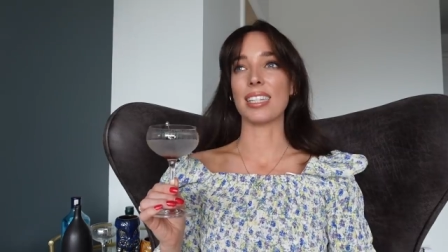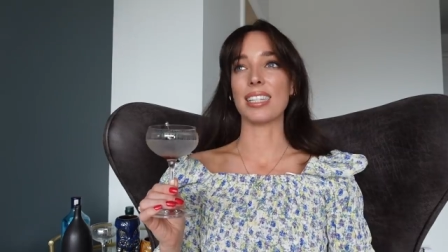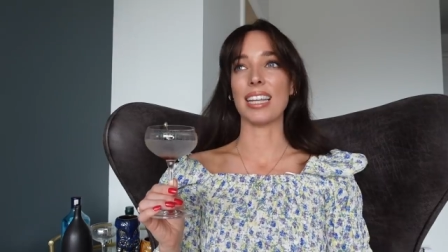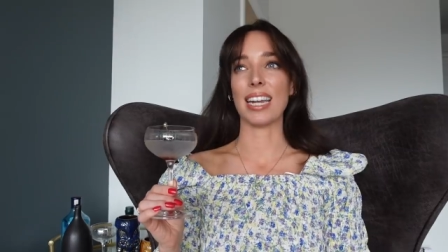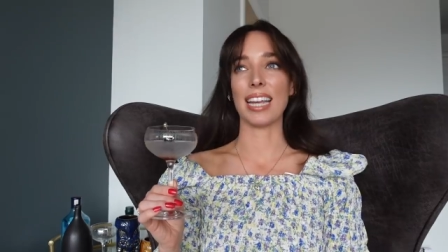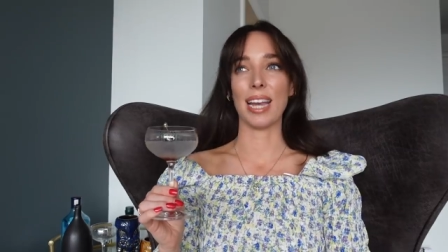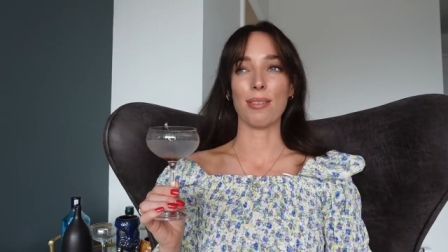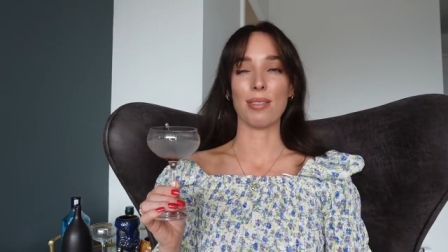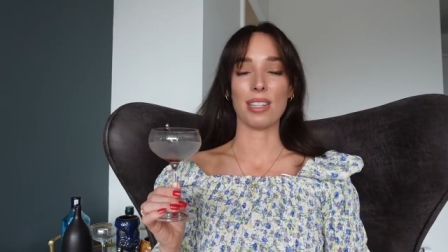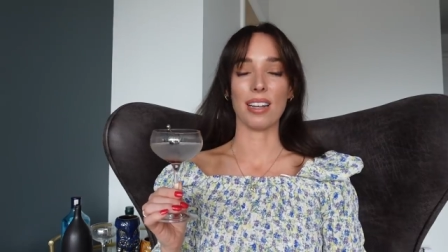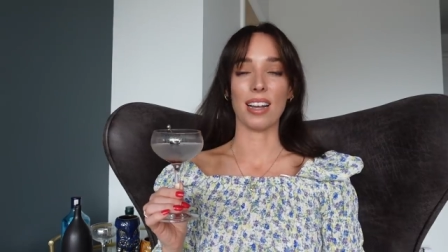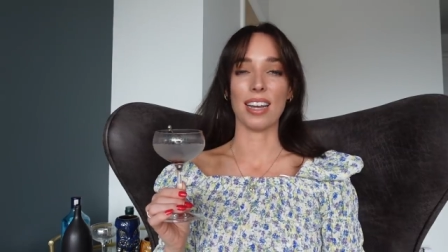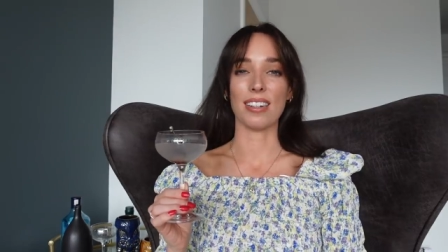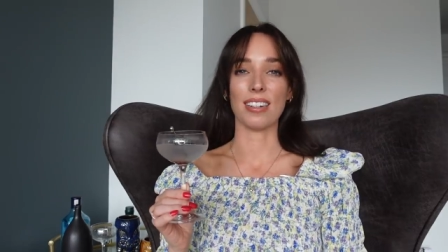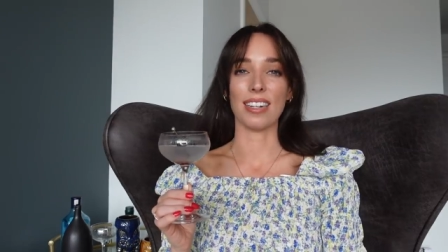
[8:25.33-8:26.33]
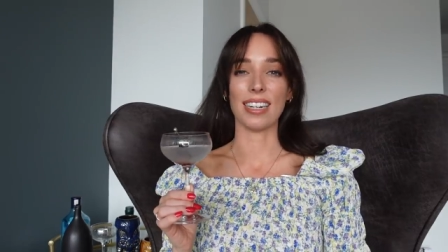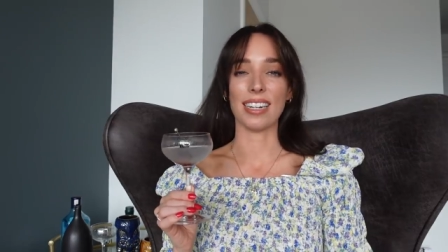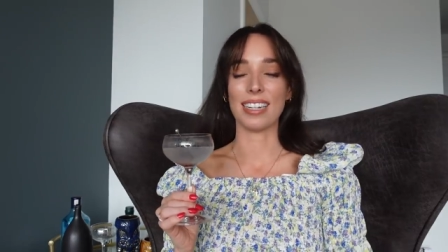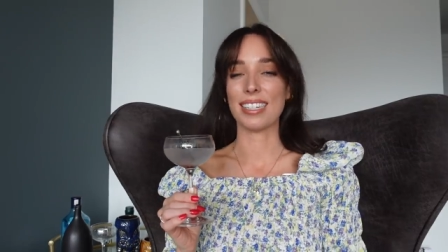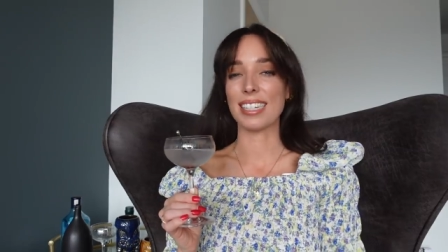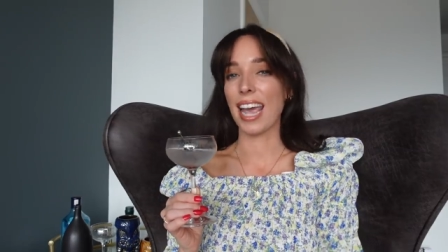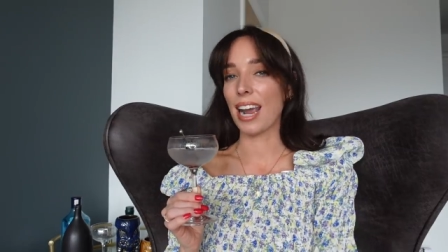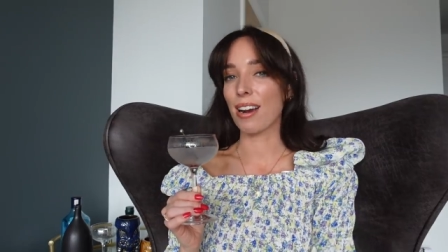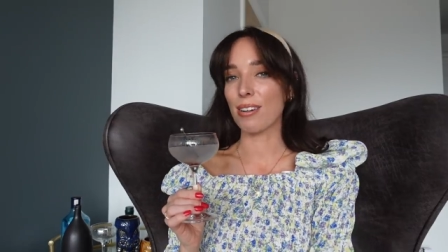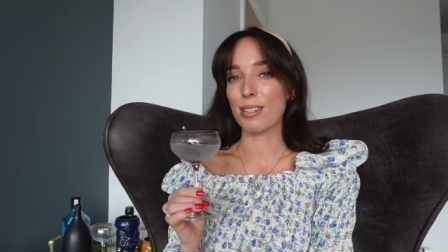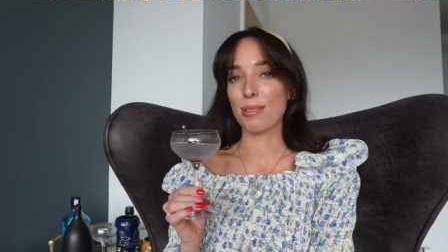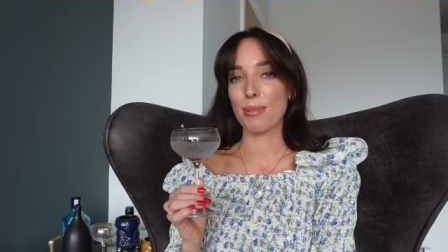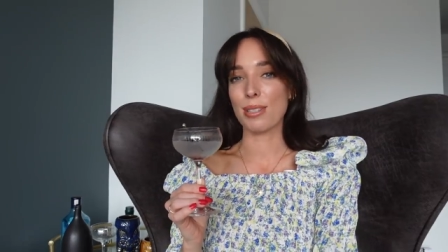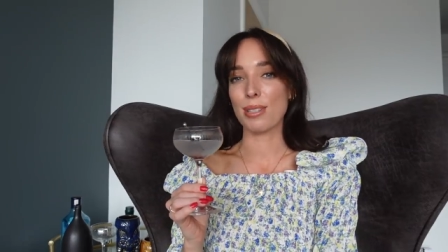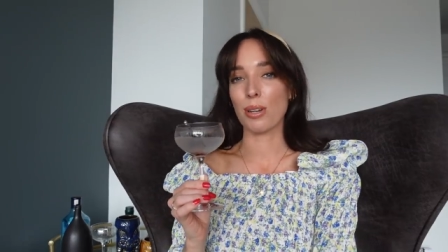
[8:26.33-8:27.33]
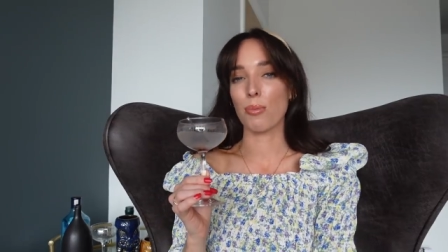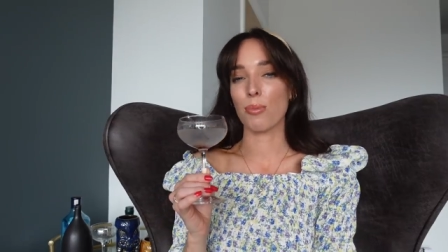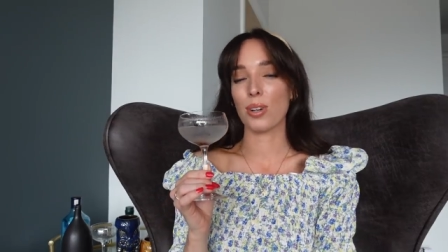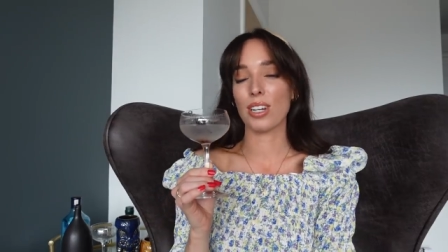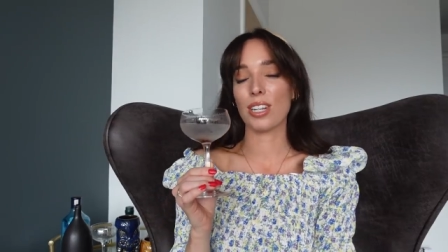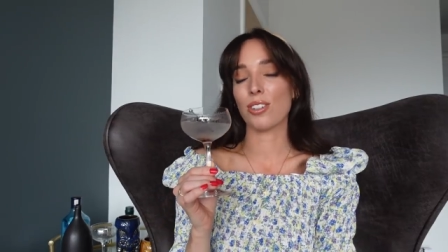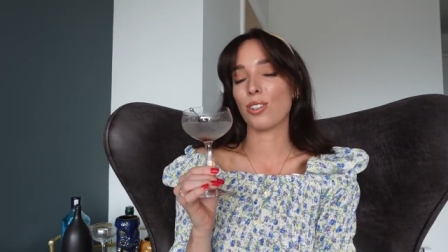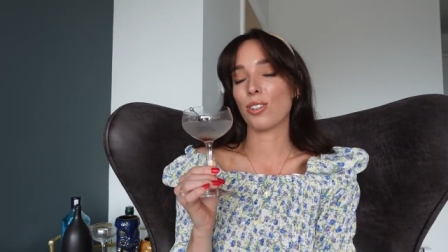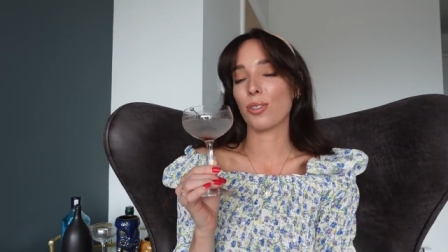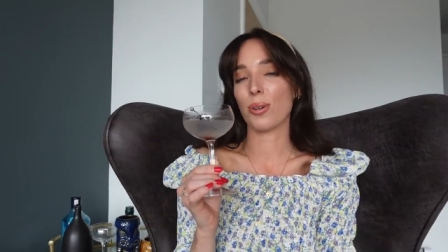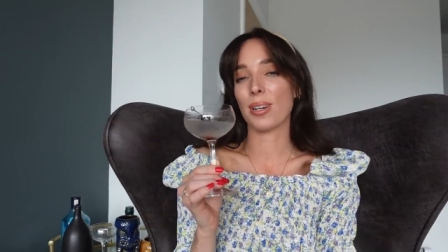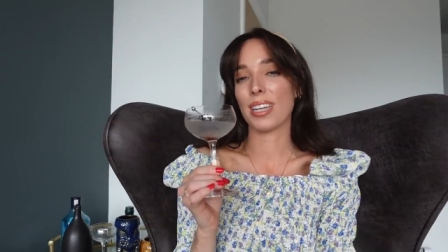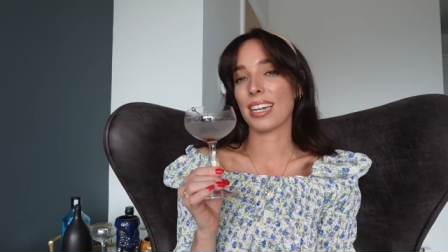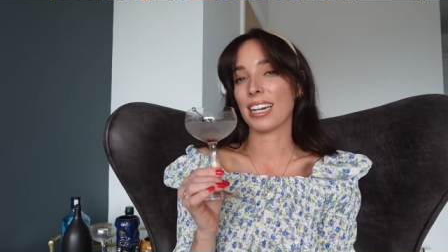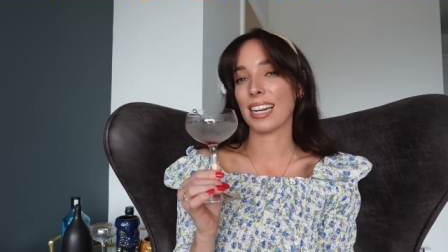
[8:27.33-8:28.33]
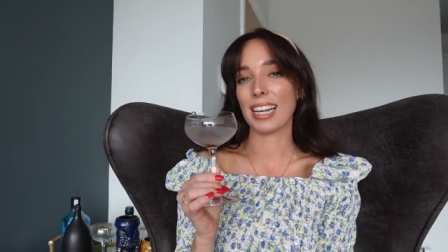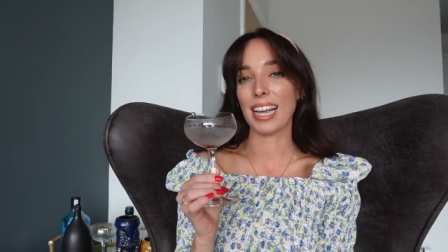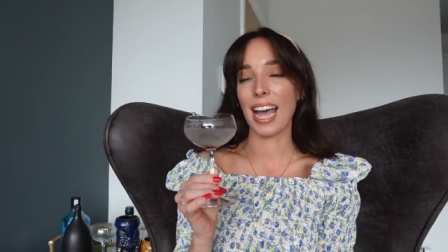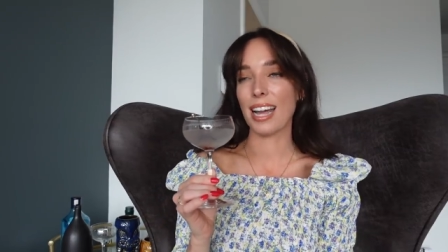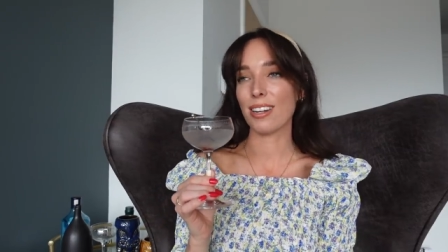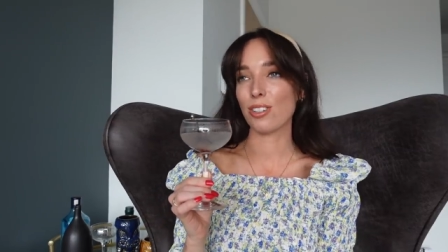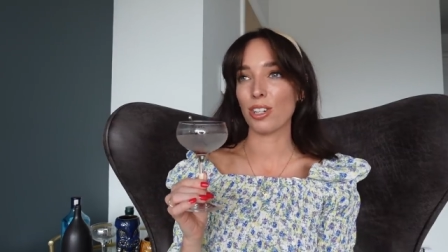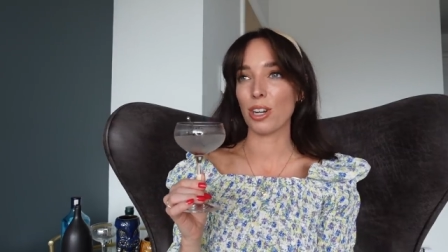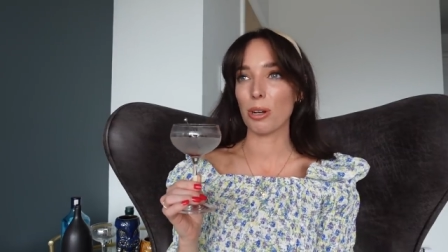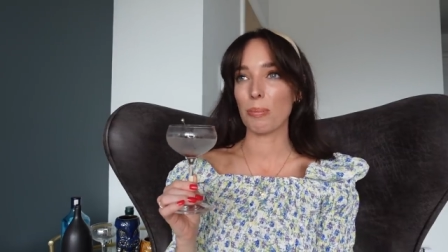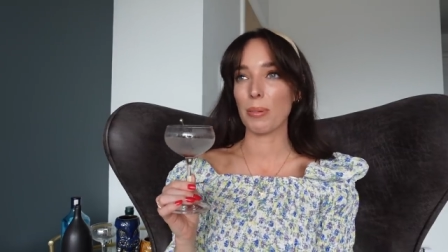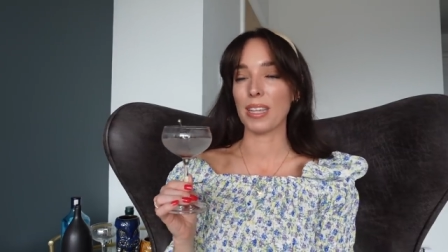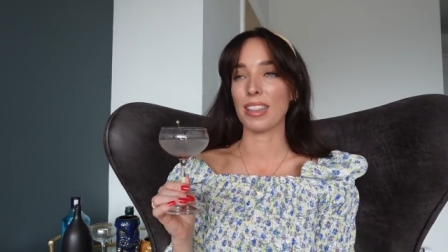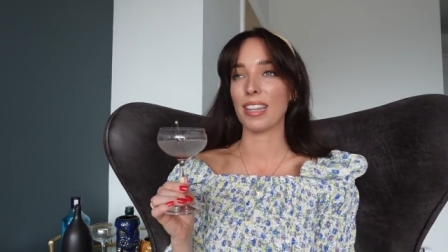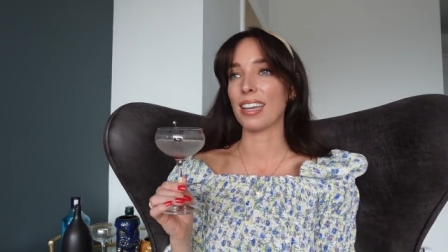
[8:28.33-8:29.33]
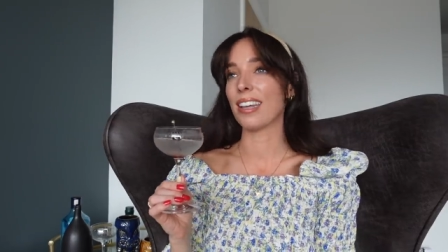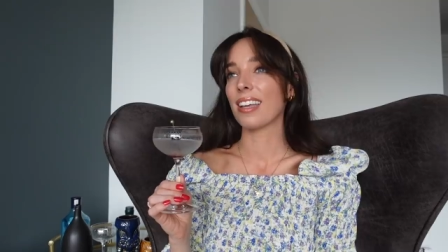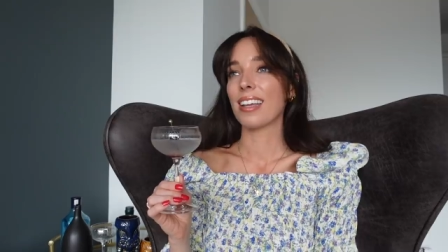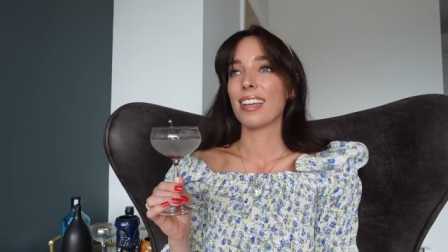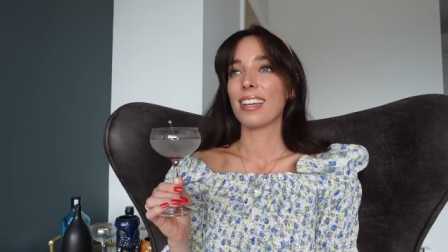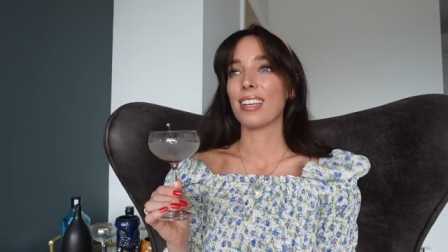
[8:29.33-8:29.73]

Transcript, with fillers: Sitting outside on a little terrace with someone, enjoying a little catch up in the,